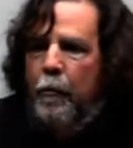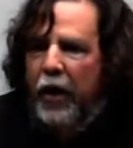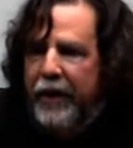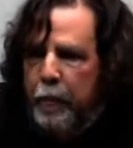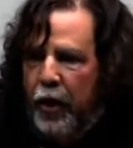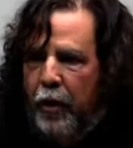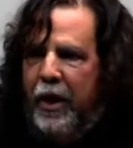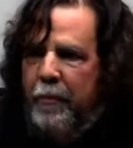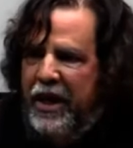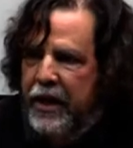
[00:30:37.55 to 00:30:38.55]
But the
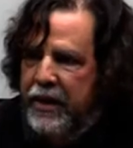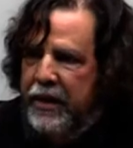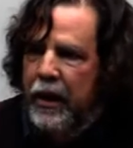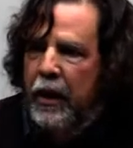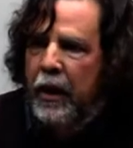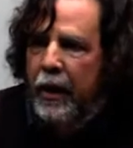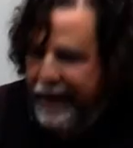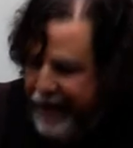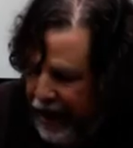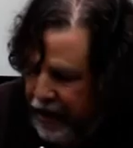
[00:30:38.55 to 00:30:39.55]
problem is
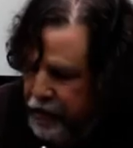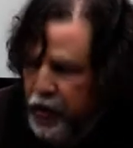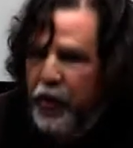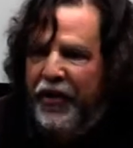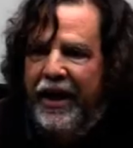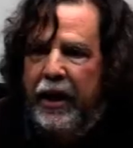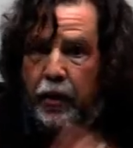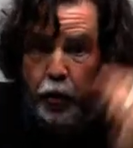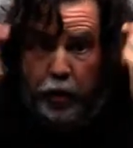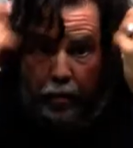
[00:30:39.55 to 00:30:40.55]
that if you
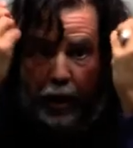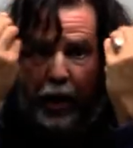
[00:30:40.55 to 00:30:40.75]
think